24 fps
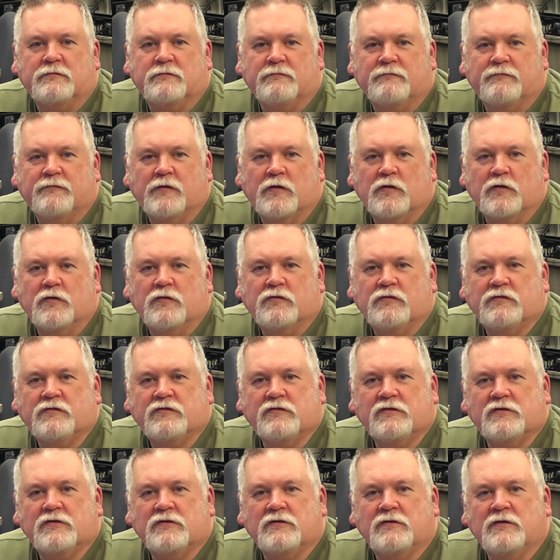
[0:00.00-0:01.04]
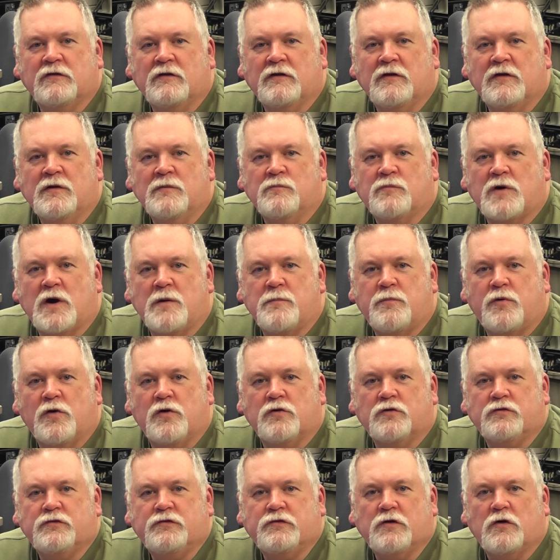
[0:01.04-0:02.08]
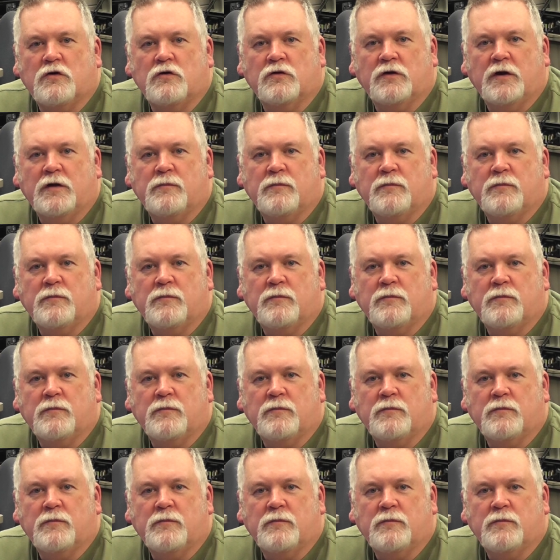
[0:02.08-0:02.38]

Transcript: First, by Poe's own